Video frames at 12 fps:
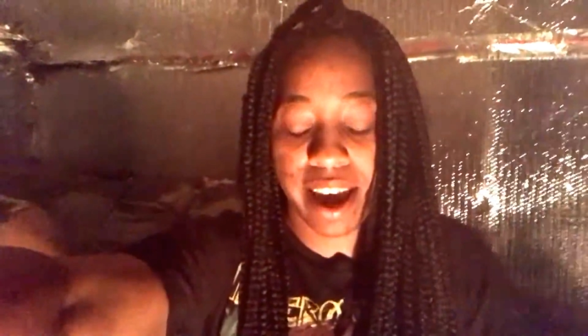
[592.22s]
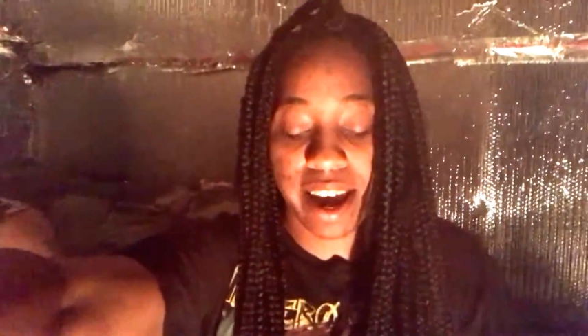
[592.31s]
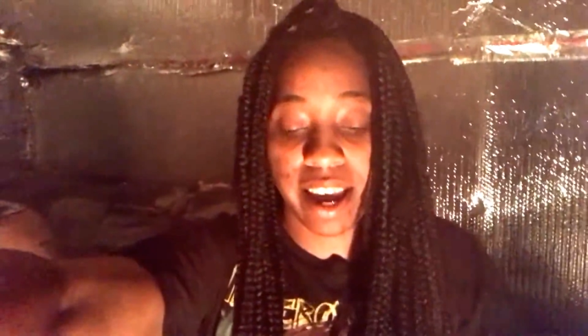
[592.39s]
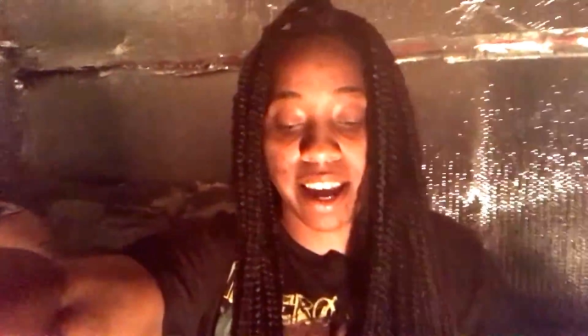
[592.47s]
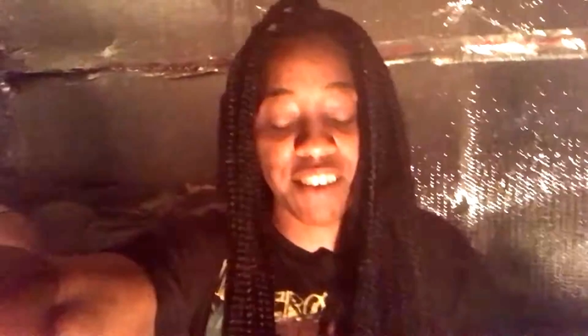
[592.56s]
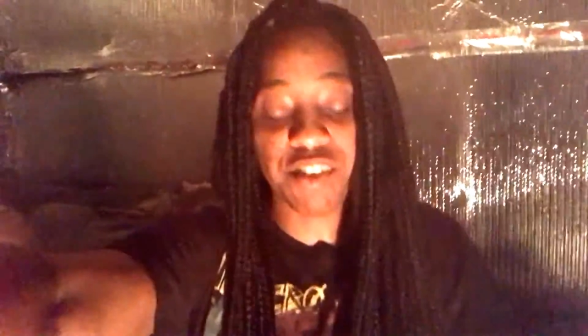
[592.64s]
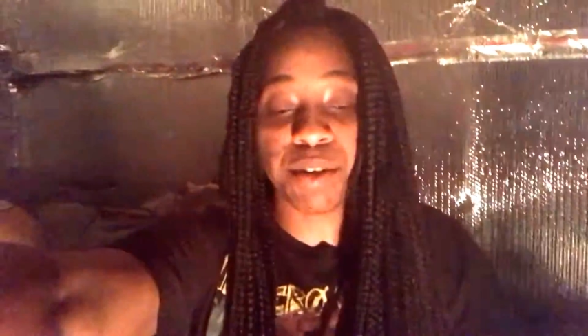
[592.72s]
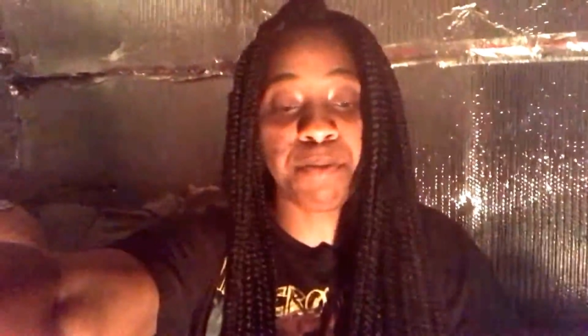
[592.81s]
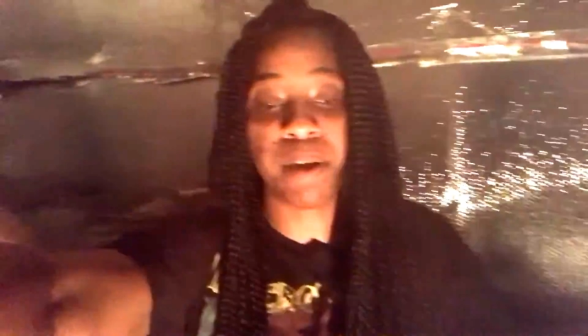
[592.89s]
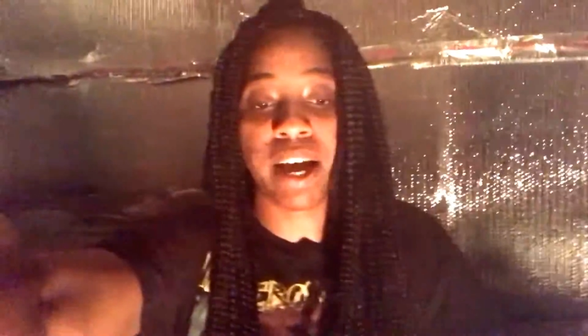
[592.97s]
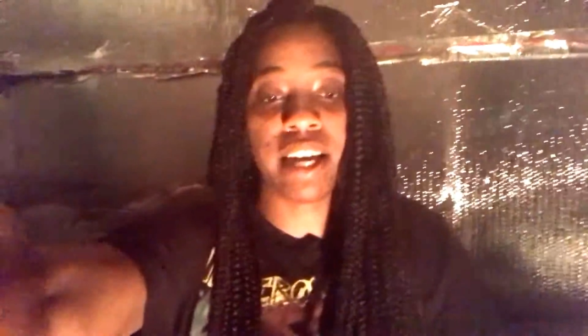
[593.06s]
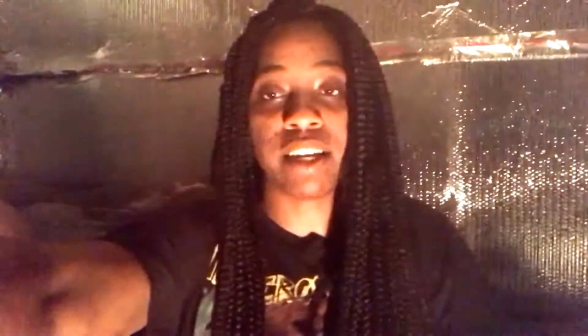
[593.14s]
and
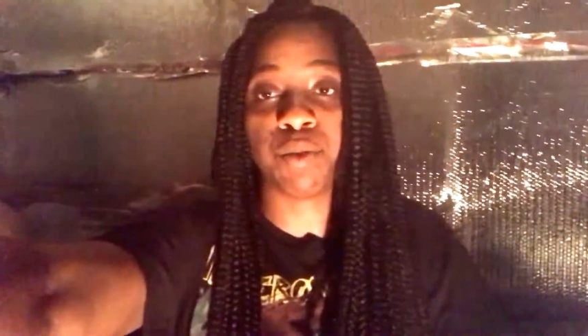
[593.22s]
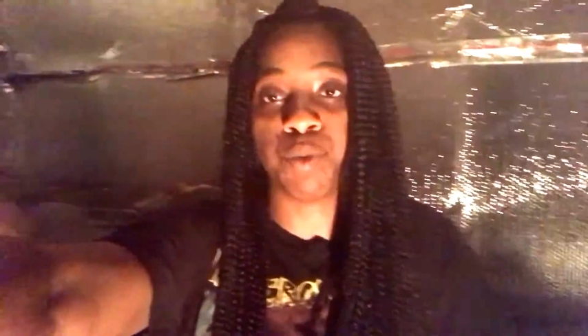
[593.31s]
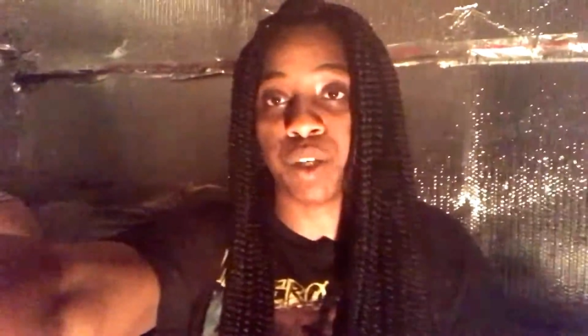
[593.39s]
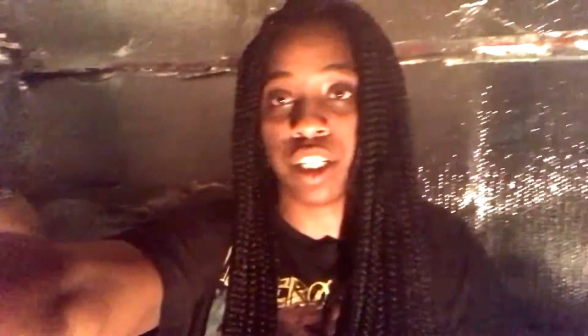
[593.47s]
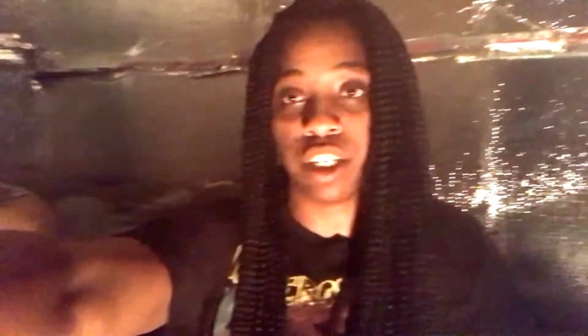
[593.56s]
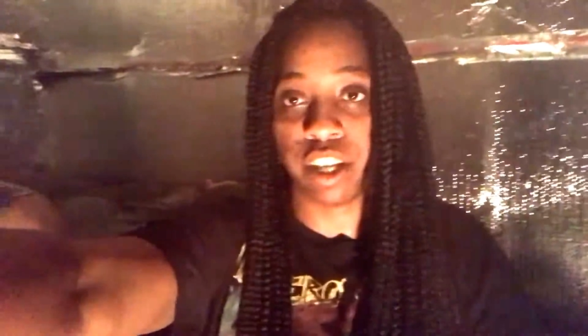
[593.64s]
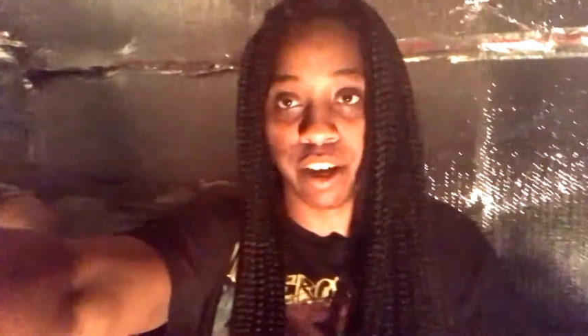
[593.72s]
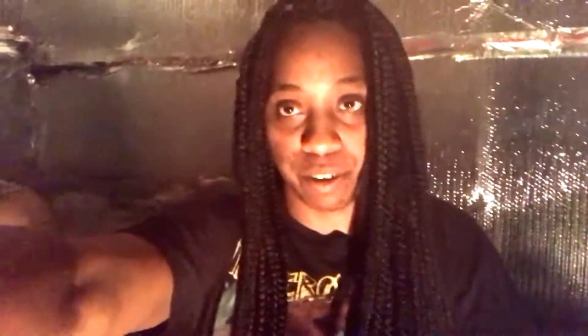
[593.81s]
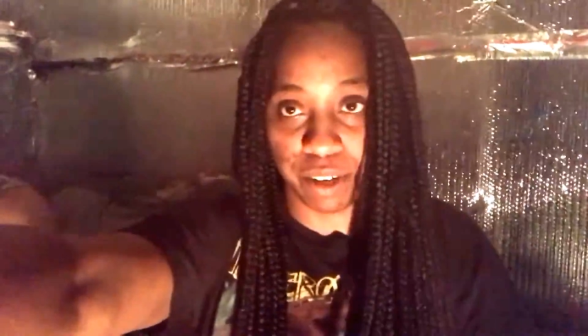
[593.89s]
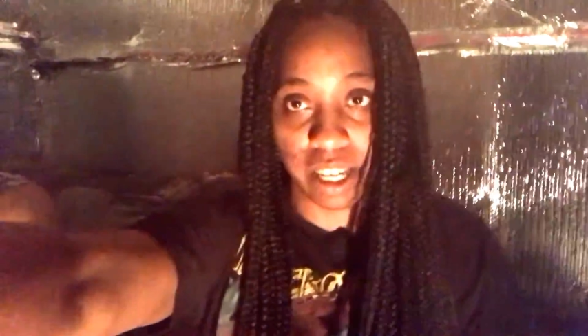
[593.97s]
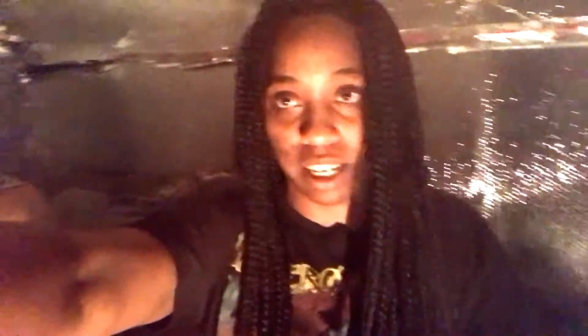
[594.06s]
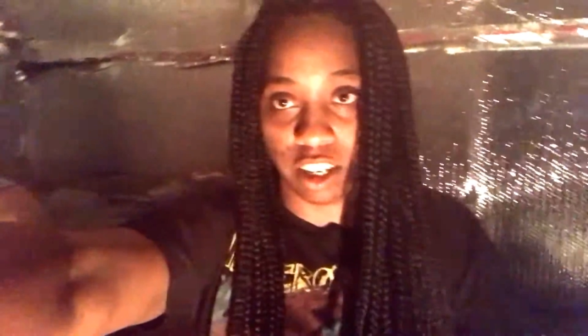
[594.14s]
everybody wouldn't
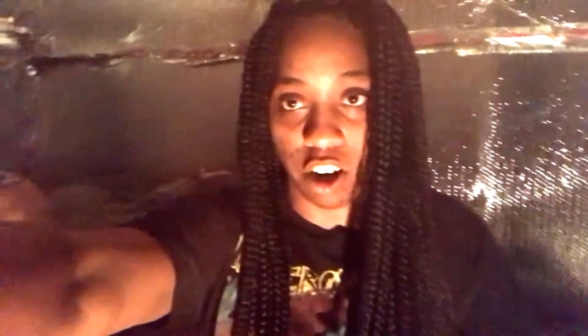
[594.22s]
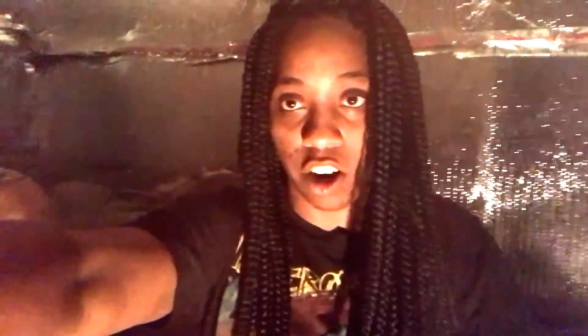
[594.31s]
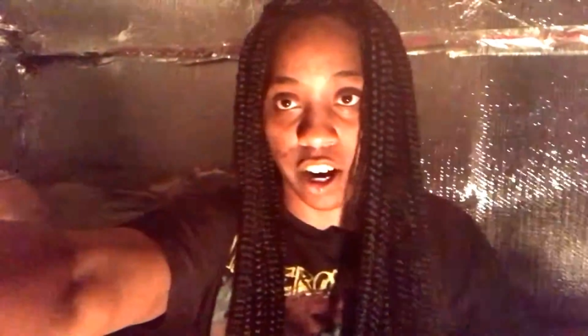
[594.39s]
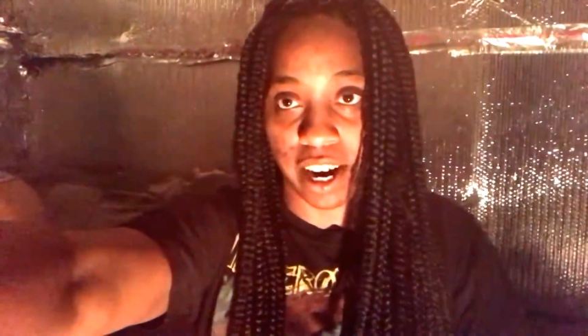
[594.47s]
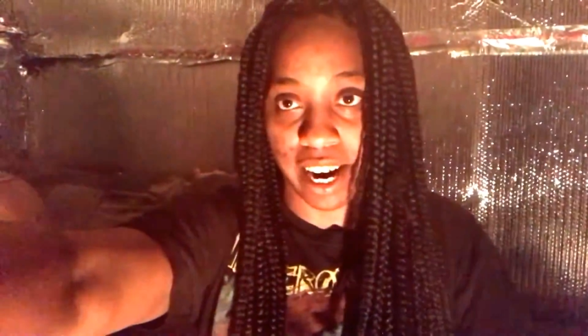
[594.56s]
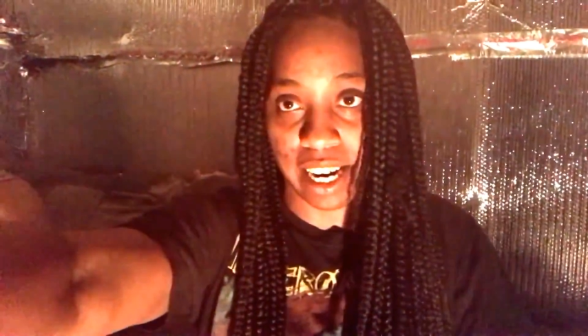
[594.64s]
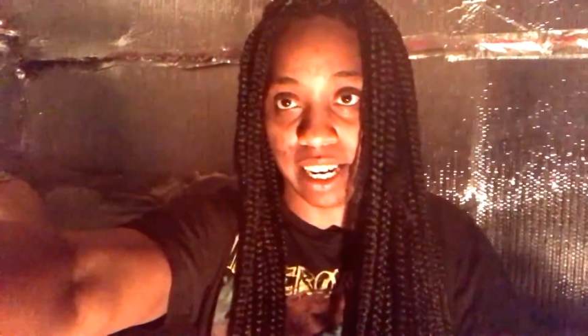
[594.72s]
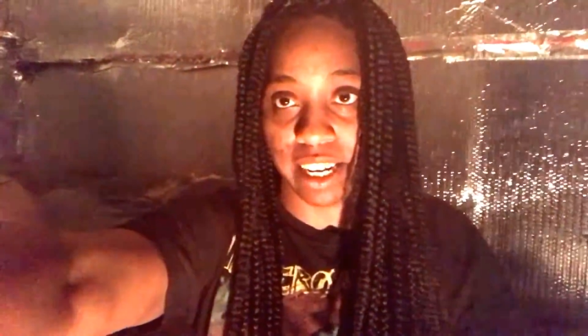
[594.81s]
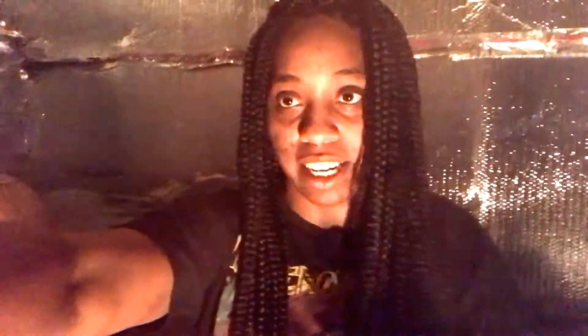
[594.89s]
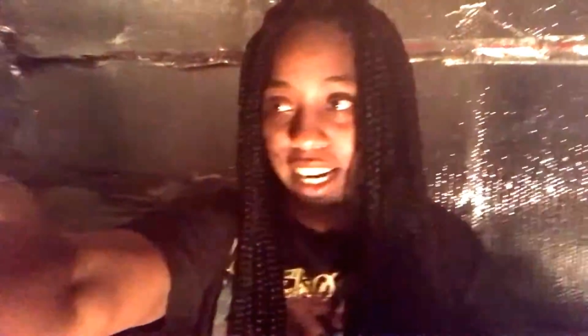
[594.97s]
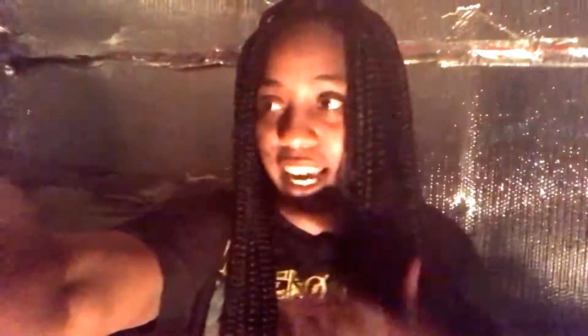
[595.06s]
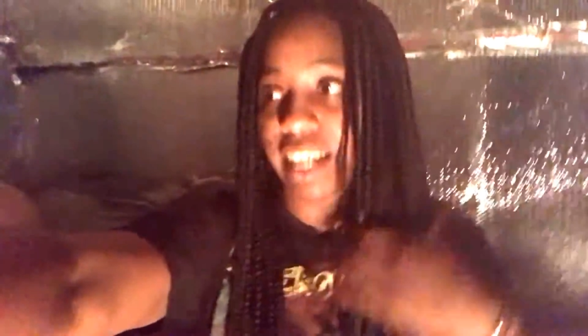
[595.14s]
know they are
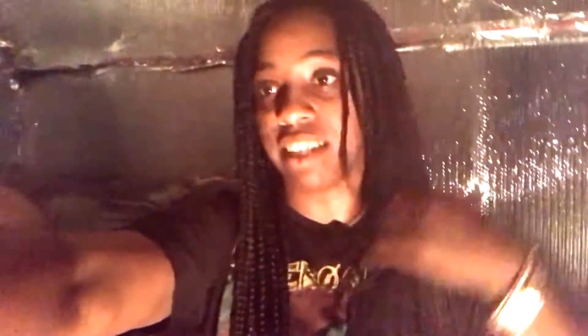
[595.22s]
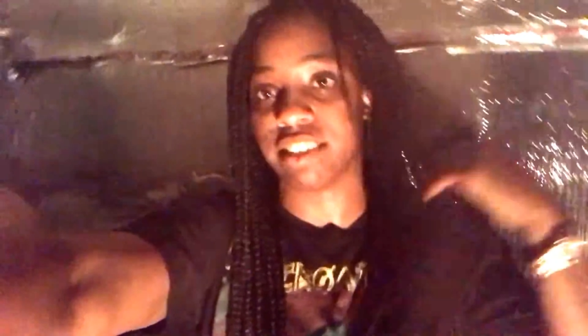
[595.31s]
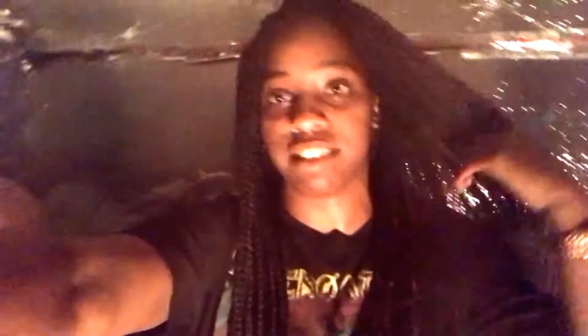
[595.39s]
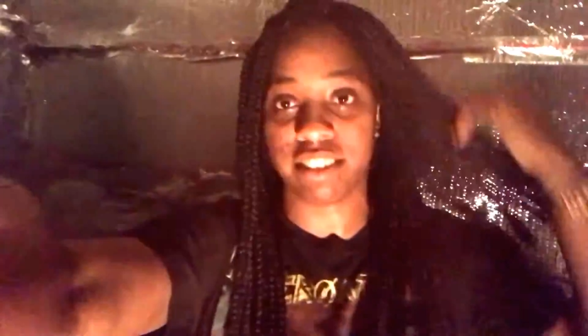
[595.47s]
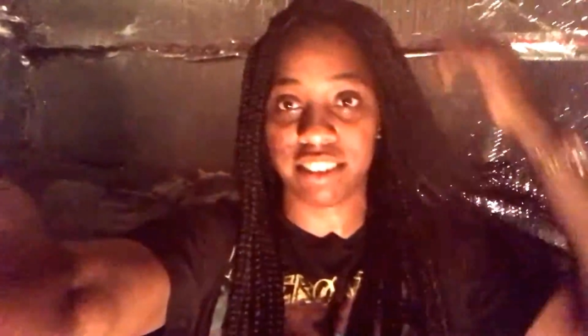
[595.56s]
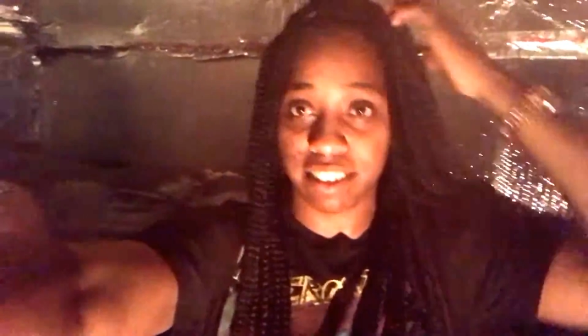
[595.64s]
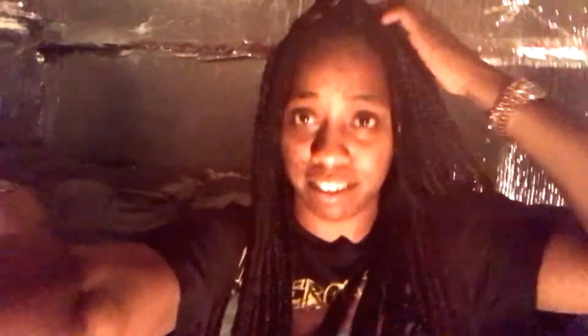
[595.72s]
hating and haters.